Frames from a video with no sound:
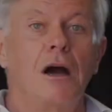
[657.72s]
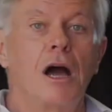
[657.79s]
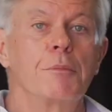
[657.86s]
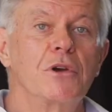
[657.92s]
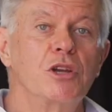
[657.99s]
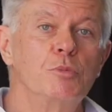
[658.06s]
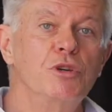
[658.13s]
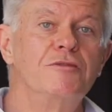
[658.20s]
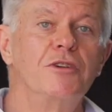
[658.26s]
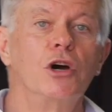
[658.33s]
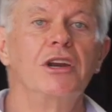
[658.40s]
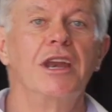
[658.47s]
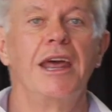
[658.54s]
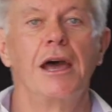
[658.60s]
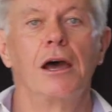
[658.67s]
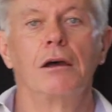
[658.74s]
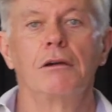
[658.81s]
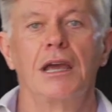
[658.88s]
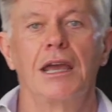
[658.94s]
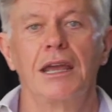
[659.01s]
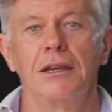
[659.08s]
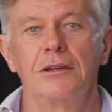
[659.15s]
I'm going to move on now
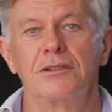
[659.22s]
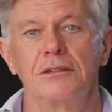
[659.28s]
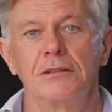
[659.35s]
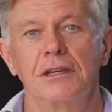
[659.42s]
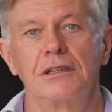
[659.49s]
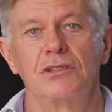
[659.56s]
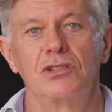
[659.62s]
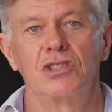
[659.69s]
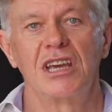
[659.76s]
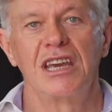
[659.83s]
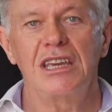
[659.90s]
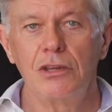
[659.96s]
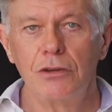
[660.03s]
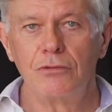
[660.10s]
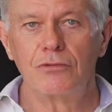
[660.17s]
and take you